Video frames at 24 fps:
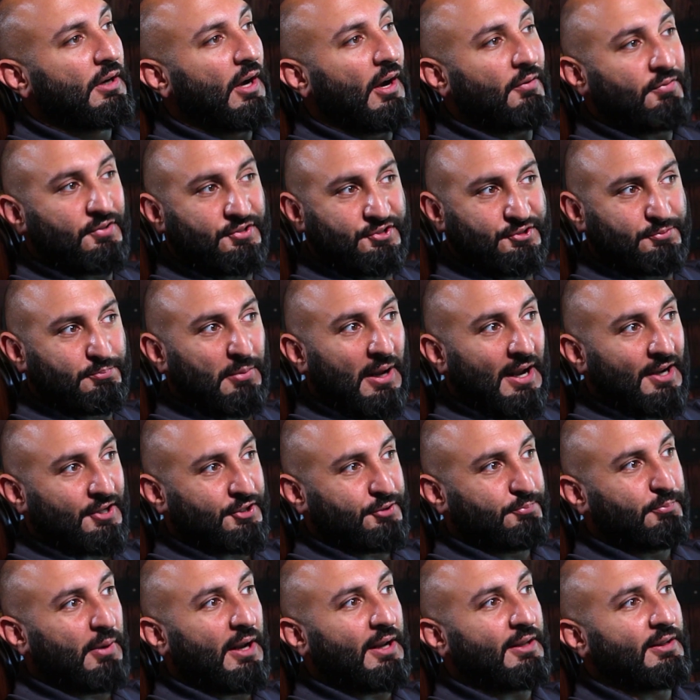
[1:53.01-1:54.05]
of a
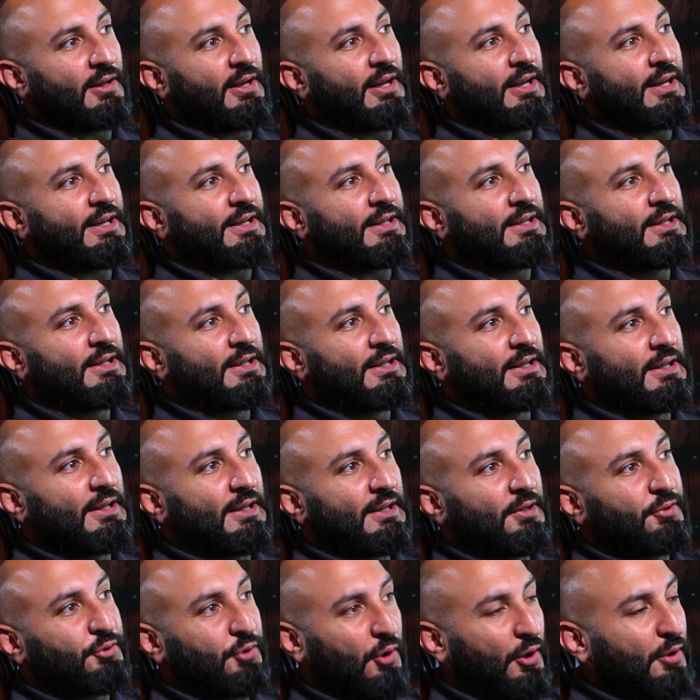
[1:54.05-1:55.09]
Smash Melee
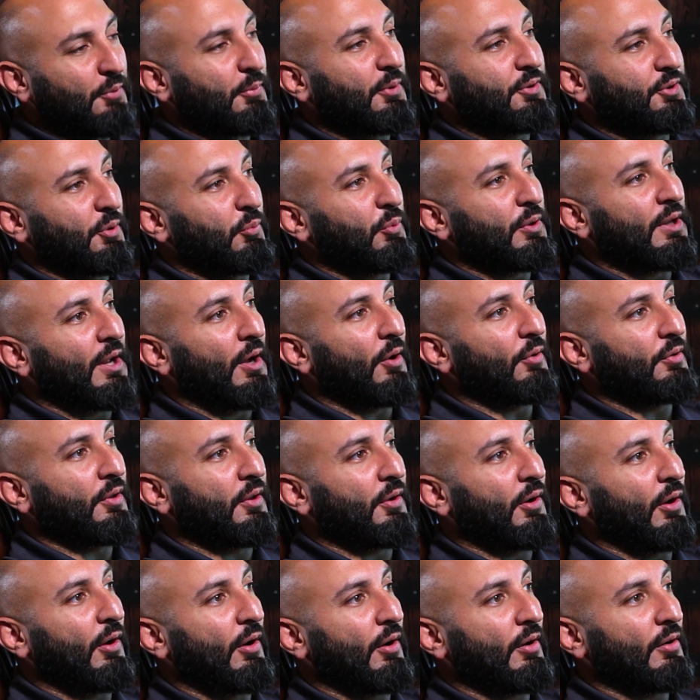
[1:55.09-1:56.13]
tournament that we held
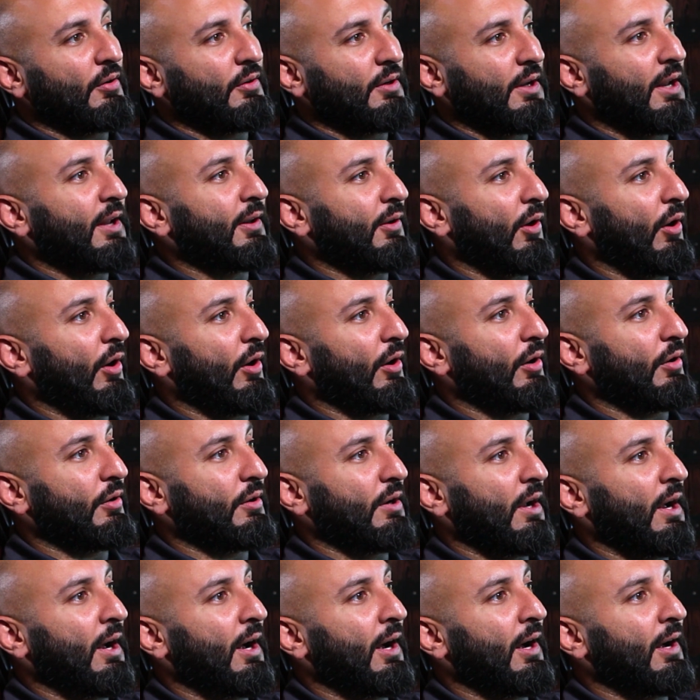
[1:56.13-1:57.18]
at
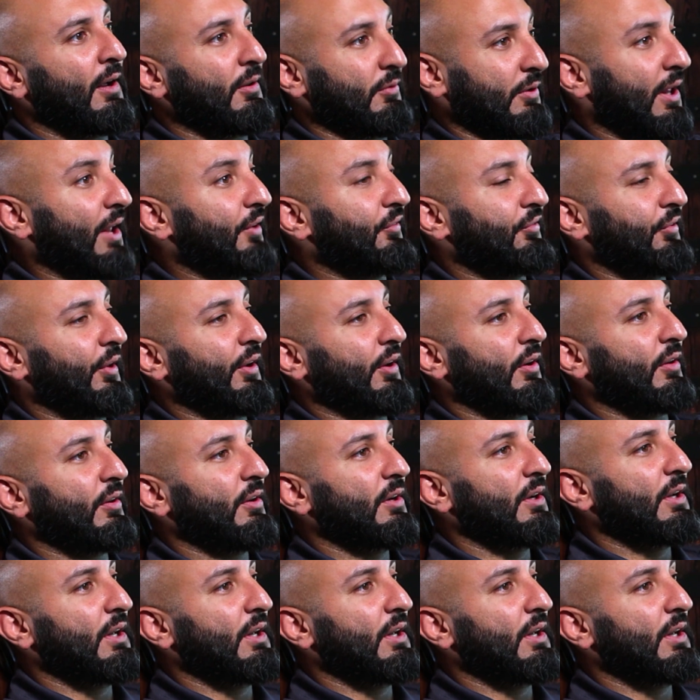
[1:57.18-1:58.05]
our LAN center.